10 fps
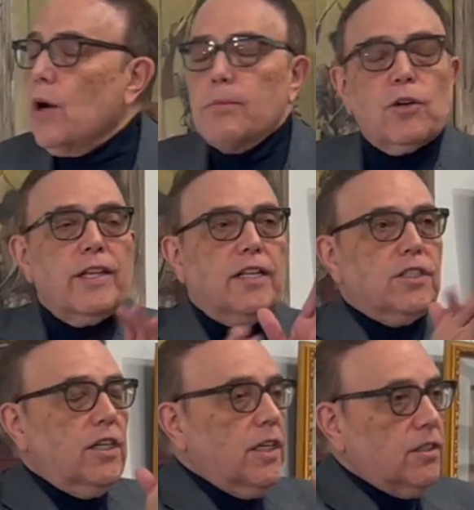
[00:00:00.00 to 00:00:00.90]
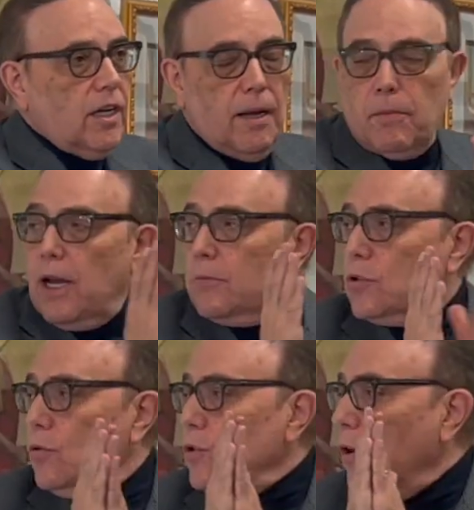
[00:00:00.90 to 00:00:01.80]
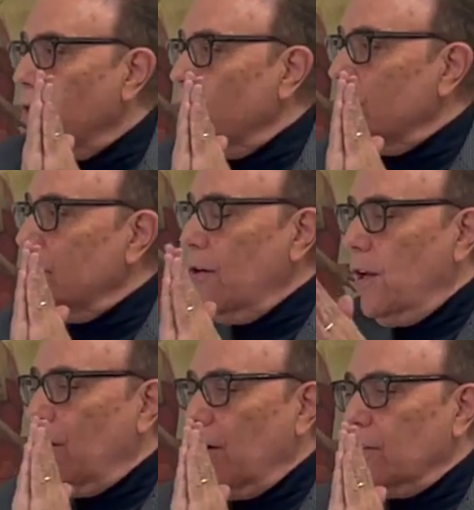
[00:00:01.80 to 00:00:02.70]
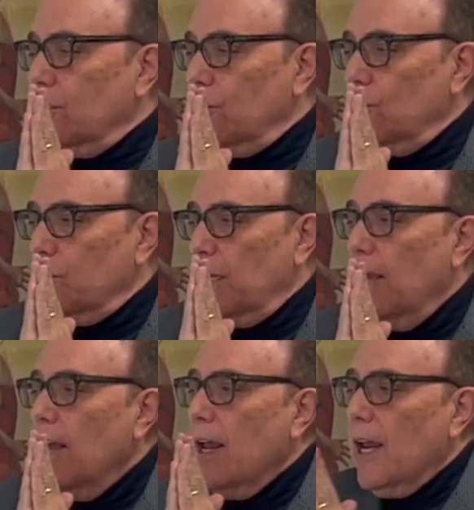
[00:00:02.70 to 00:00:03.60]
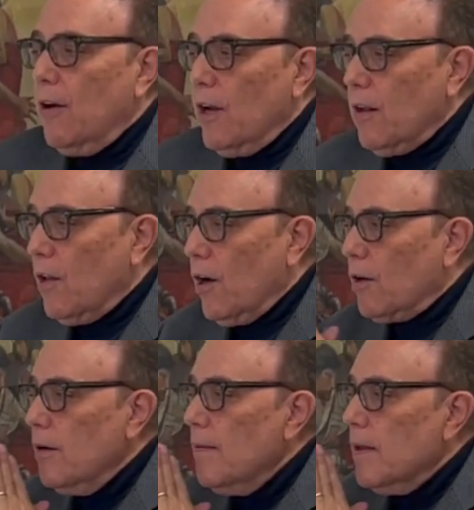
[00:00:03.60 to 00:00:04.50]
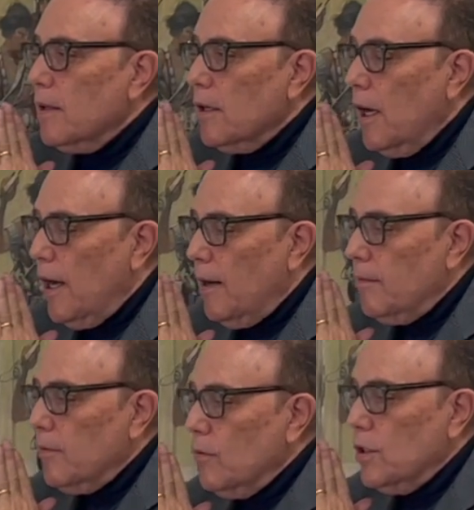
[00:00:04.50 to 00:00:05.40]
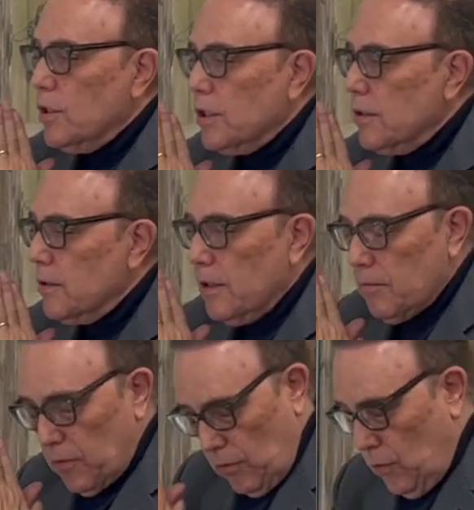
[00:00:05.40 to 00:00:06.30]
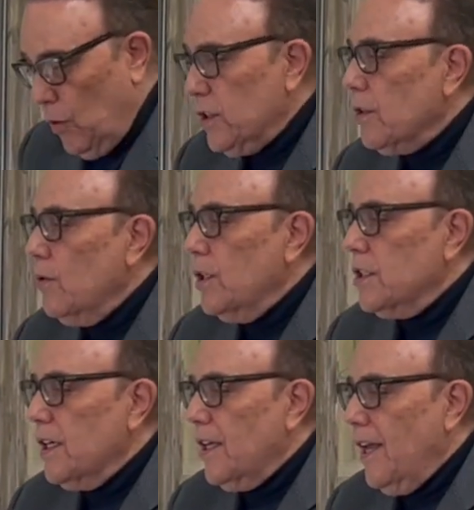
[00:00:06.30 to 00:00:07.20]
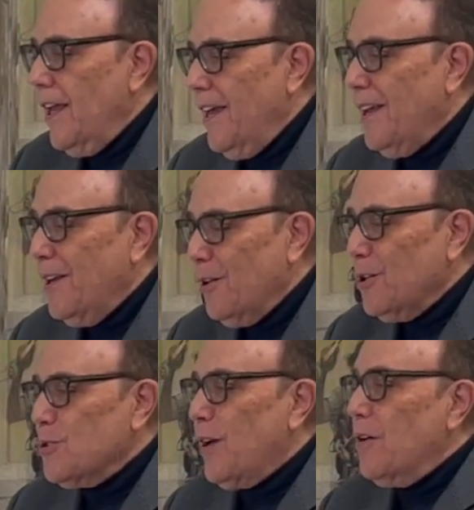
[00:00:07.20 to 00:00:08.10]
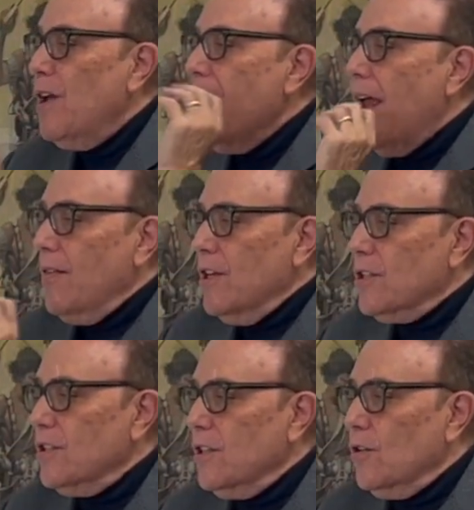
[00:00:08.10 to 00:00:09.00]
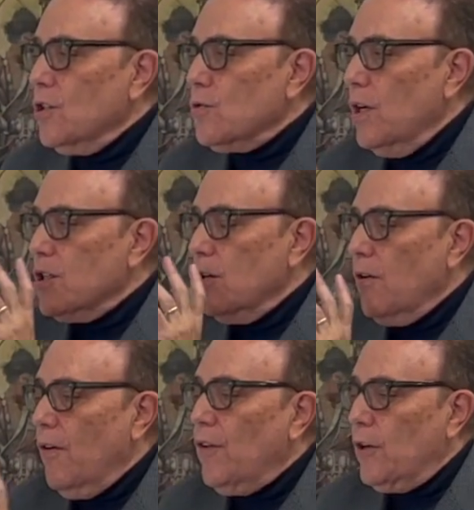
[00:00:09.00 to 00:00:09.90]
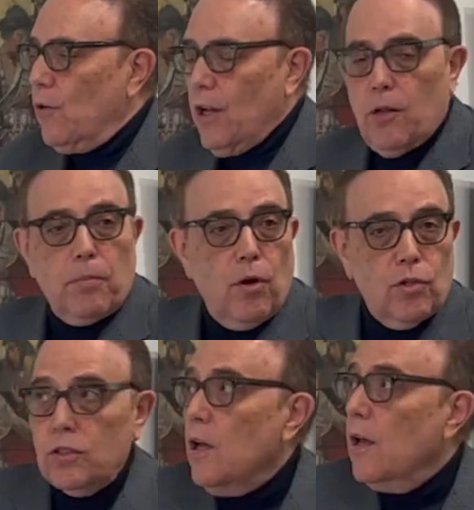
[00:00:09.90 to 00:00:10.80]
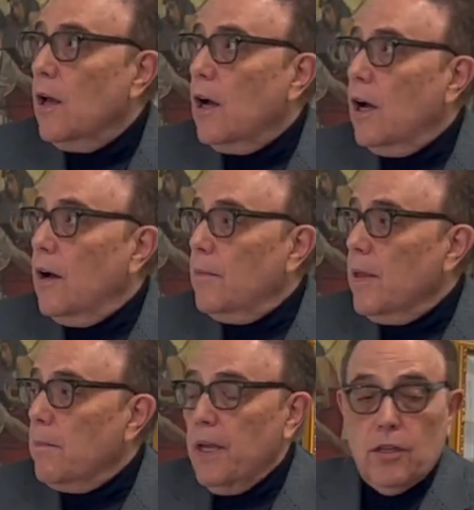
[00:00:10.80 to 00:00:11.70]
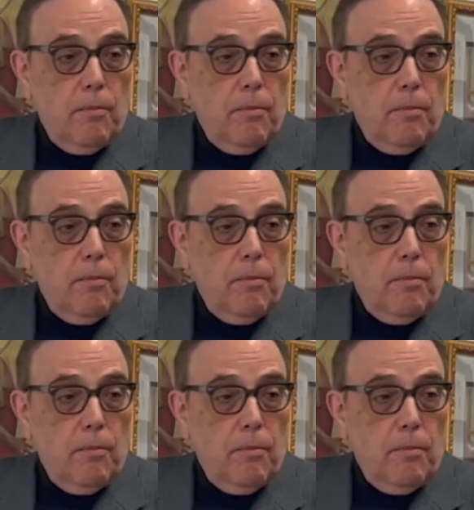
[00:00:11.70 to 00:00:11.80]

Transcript: I'm sorry, that's Sidney Simon. I'm so sorry. This is Harry Clark. Excuse me. Harry Clark was an illustrator, and this is an illustration of Edgar Allan Poe's Pit and the